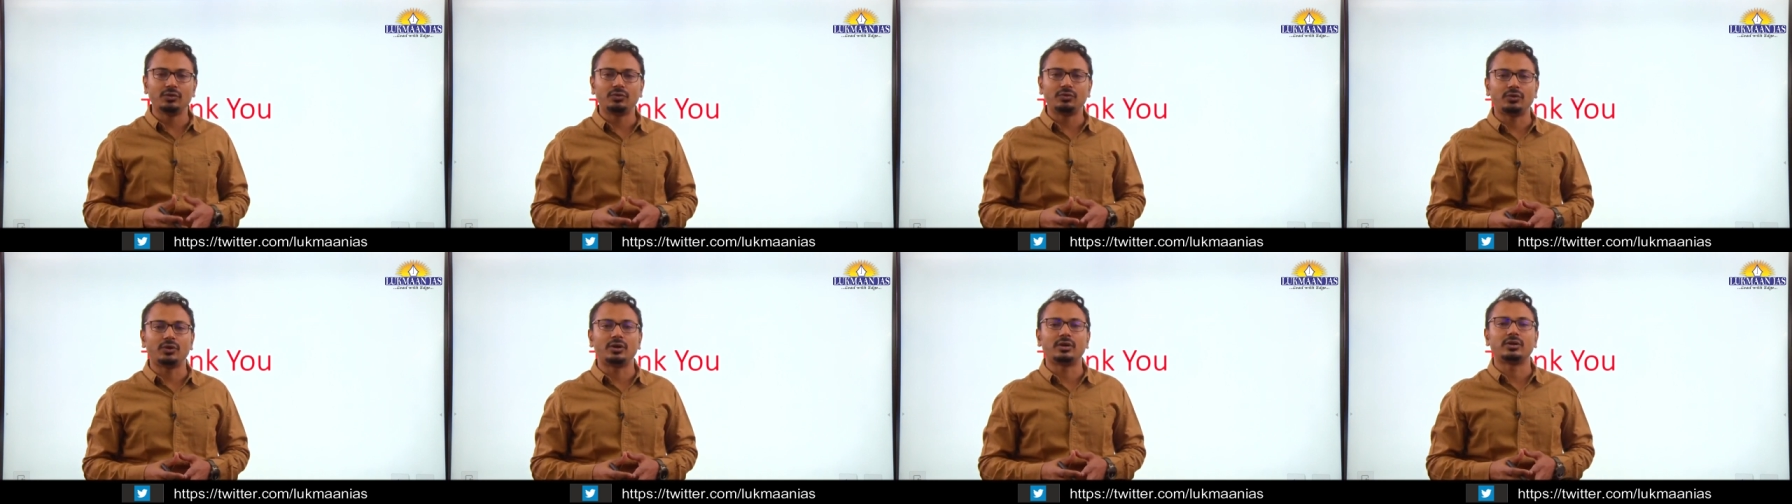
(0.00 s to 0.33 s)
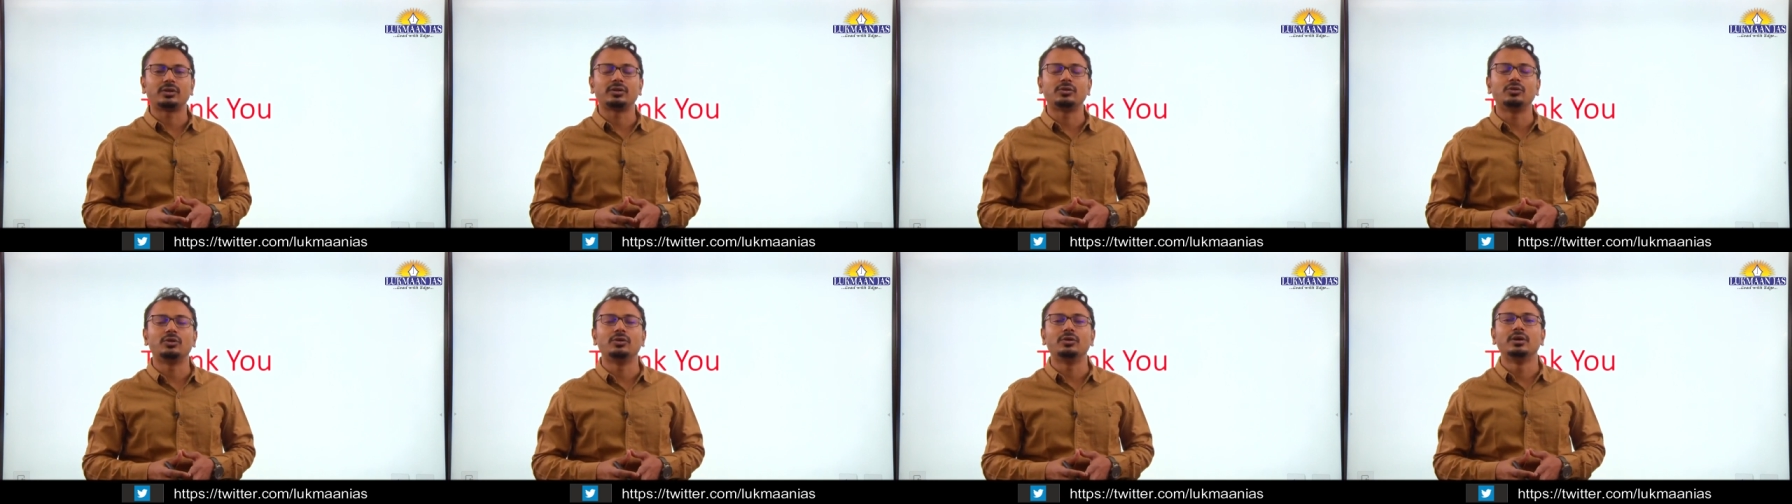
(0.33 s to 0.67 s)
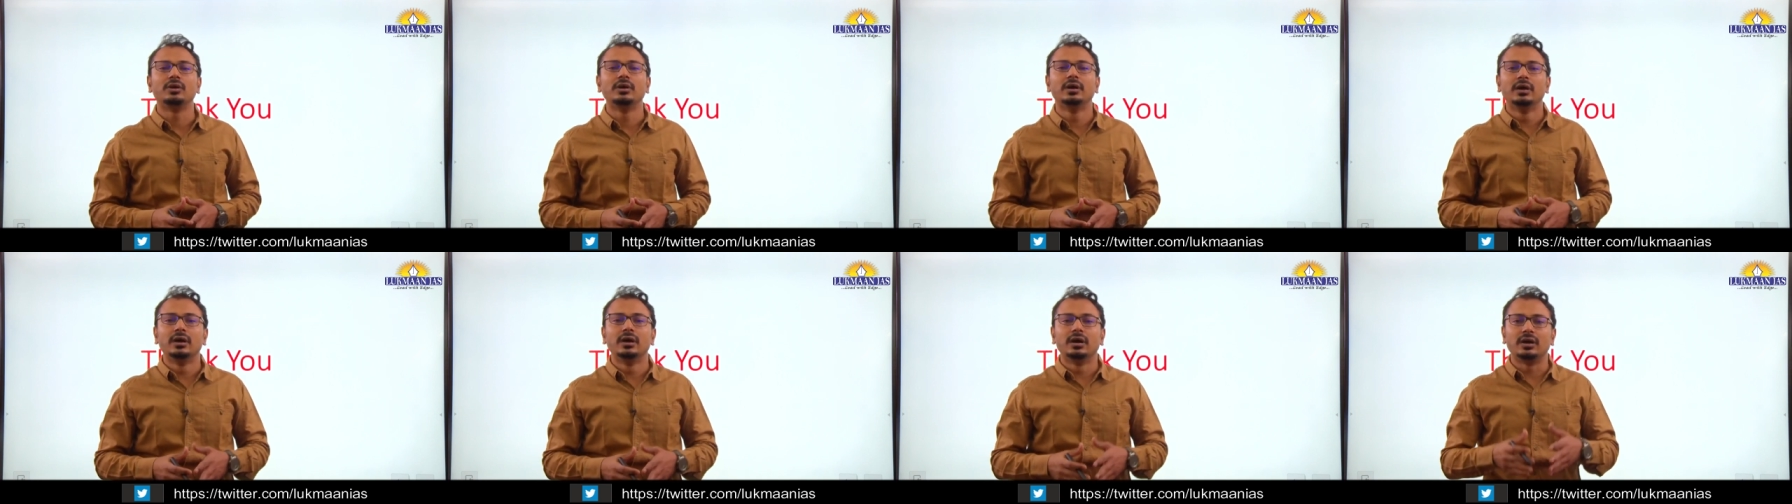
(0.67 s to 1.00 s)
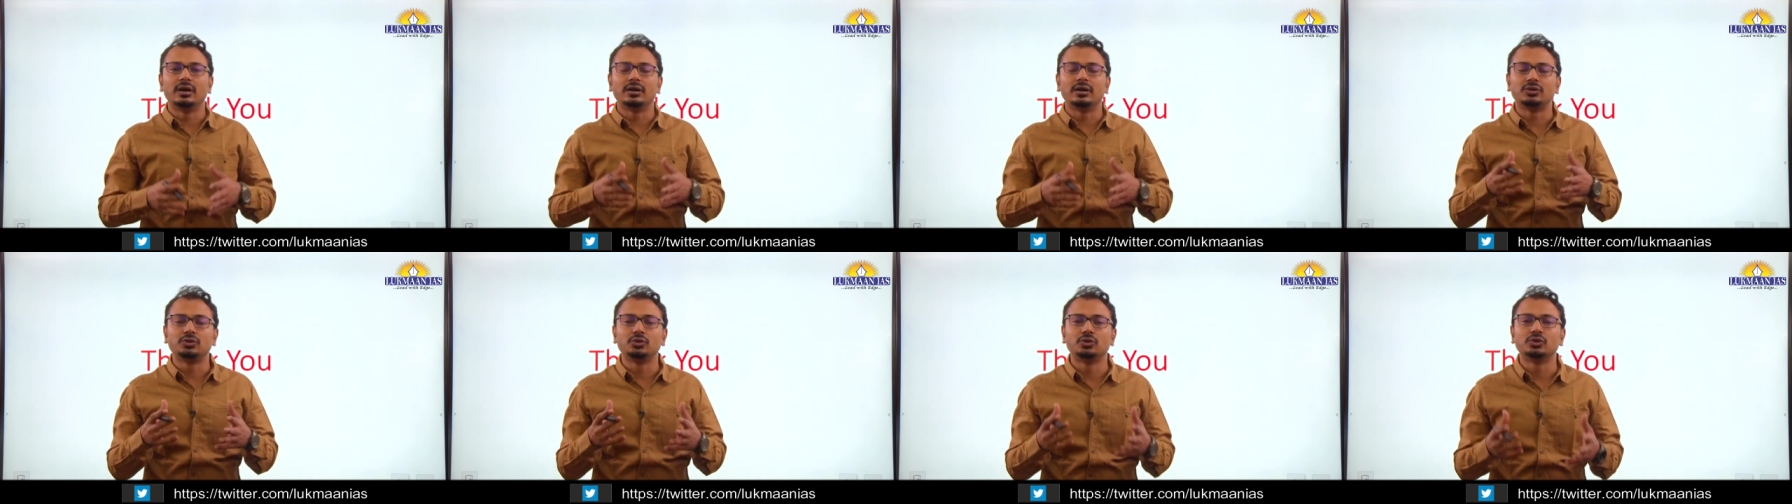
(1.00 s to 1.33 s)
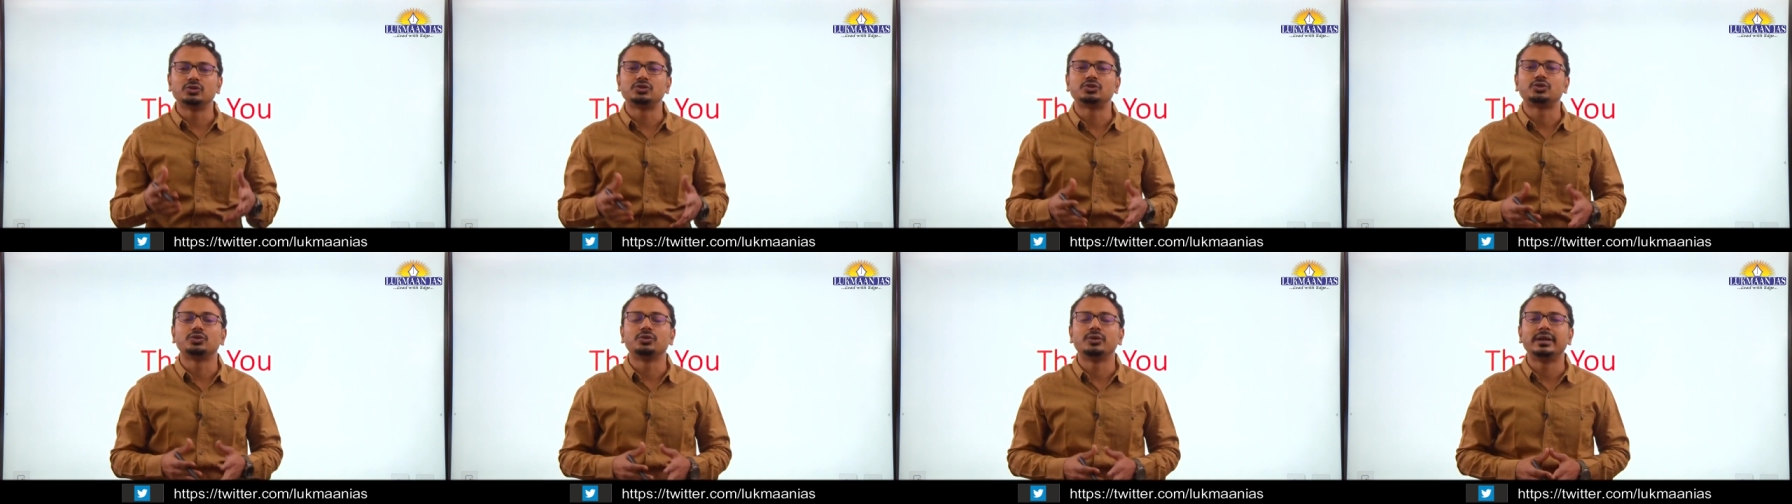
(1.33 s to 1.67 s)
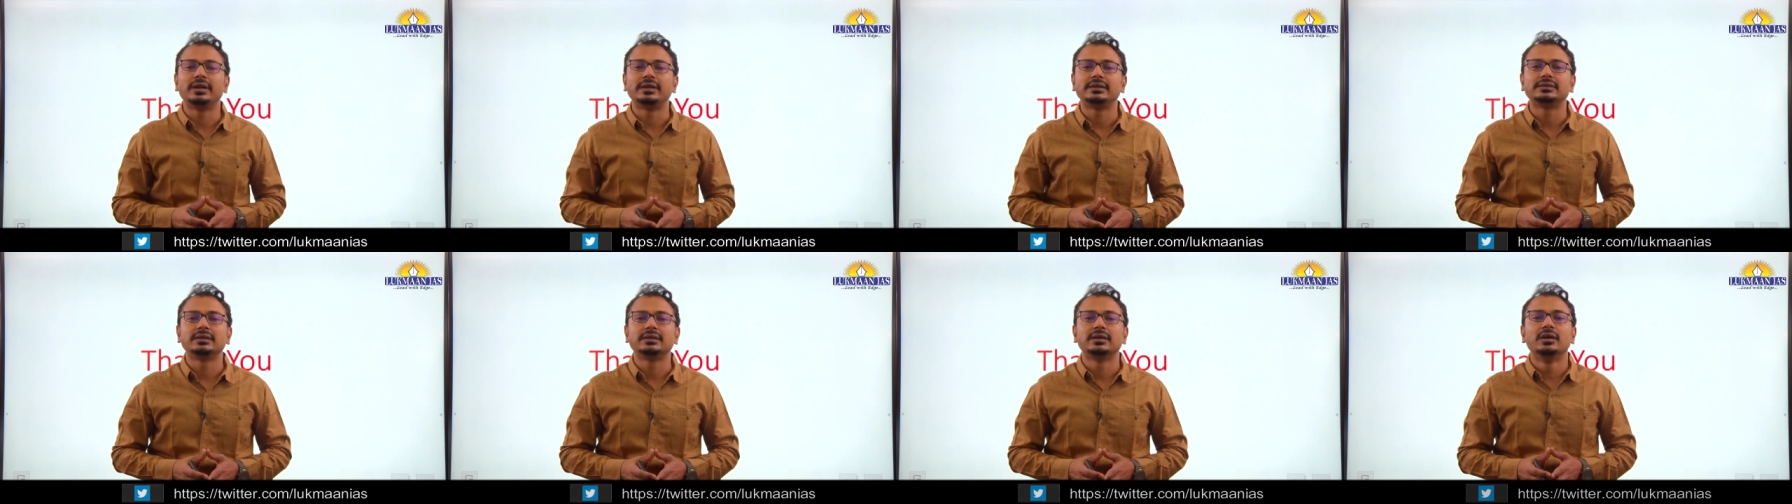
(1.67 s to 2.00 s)
for the, uh, those
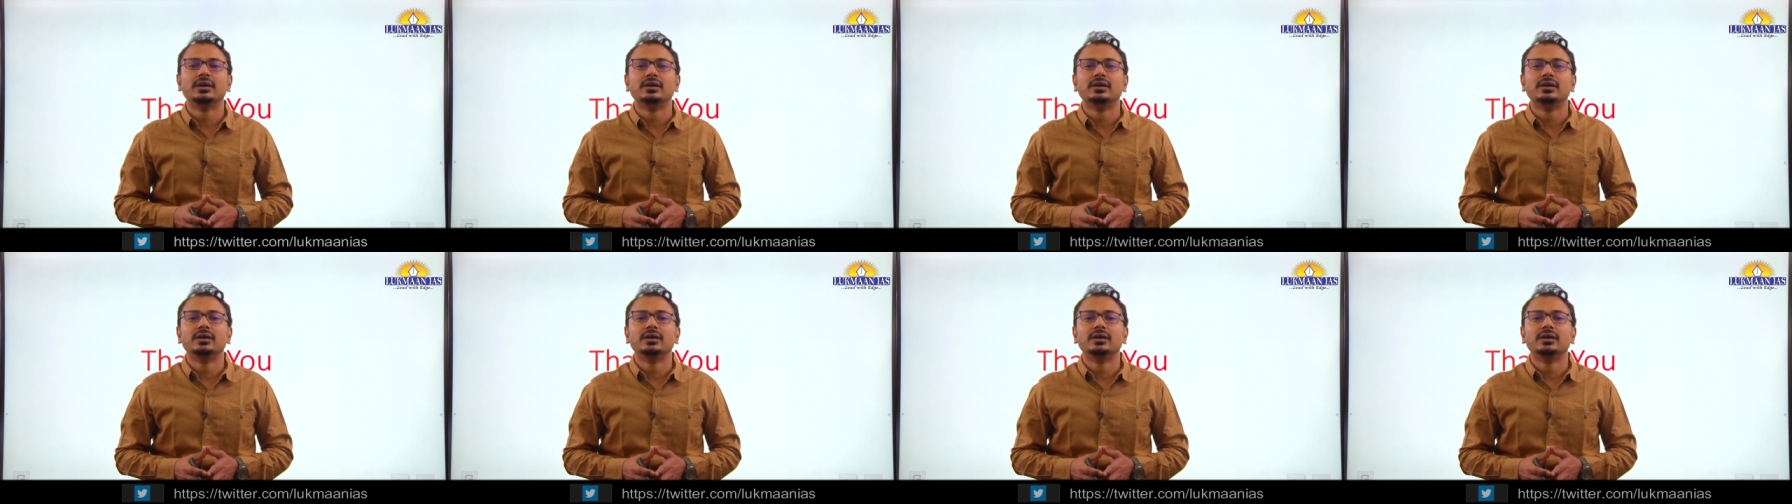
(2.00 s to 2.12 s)
students.